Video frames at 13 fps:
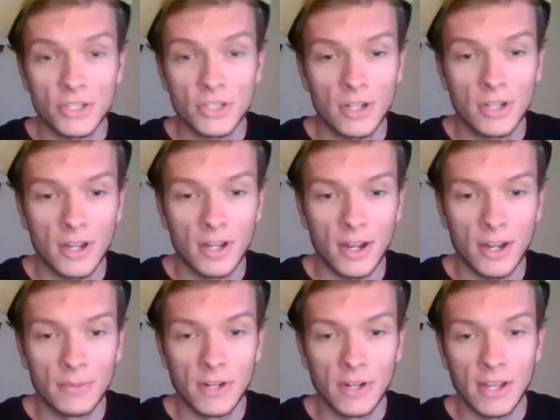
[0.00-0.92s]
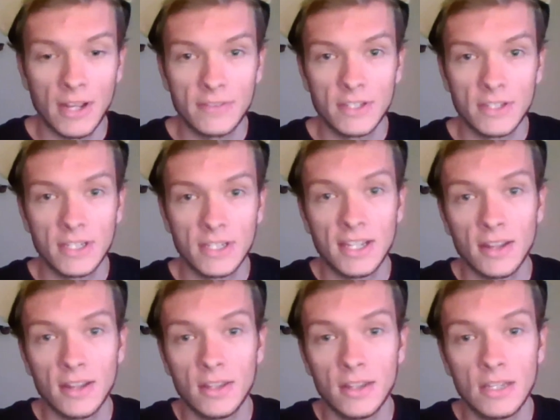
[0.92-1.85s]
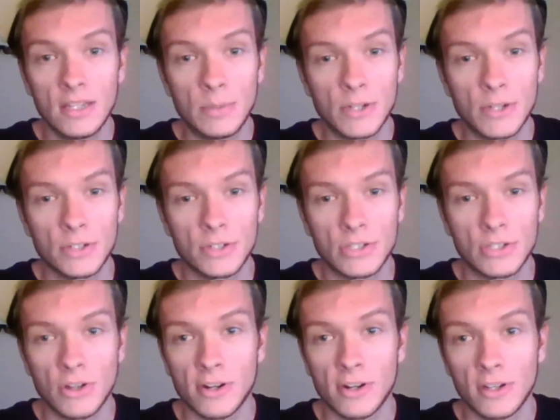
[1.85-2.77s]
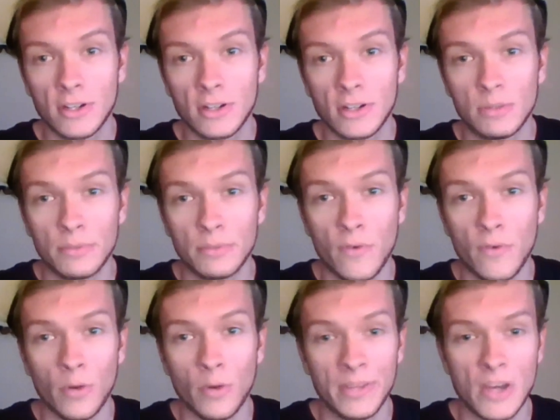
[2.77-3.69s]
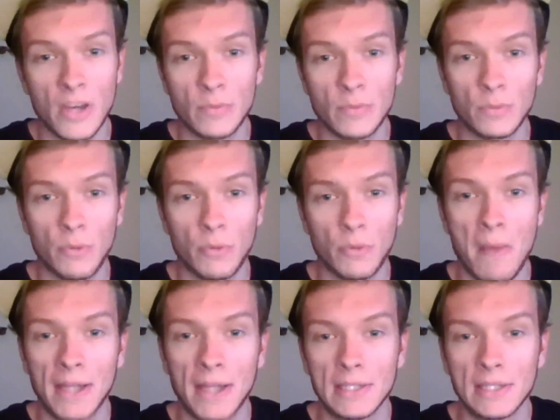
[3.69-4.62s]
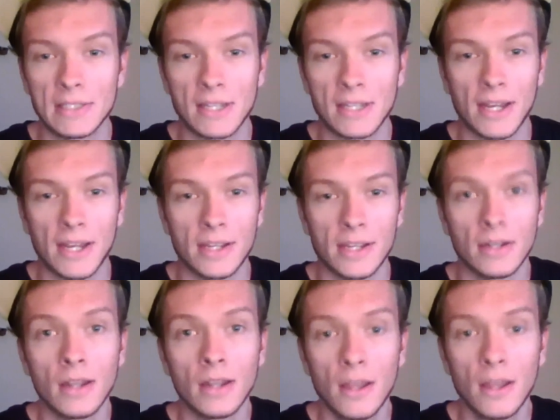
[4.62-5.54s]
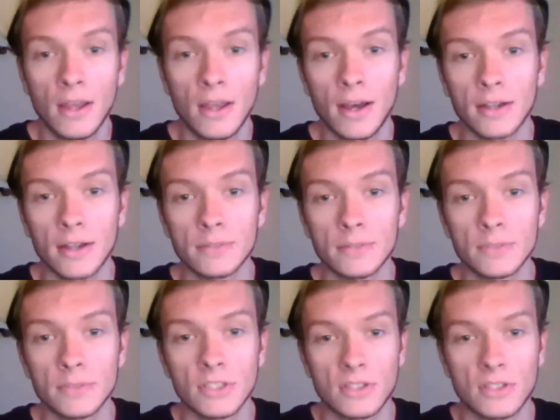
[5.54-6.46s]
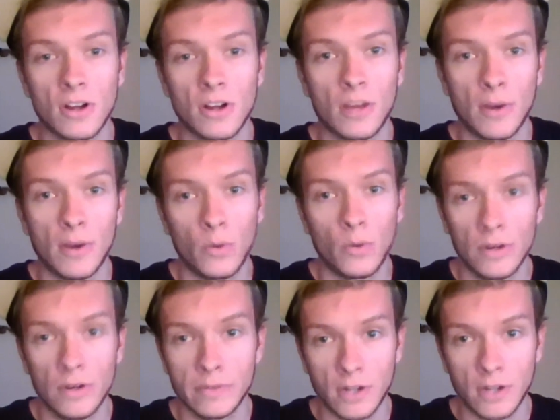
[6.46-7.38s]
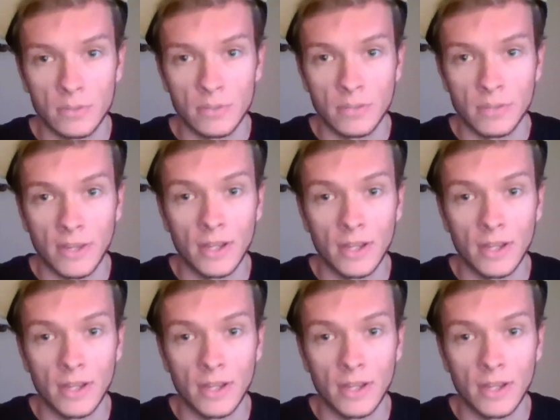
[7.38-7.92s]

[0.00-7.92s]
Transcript: I'm gonna have to get the picture started a little bit before it becomes more mindless, and I can just talk about whatever comes to my head.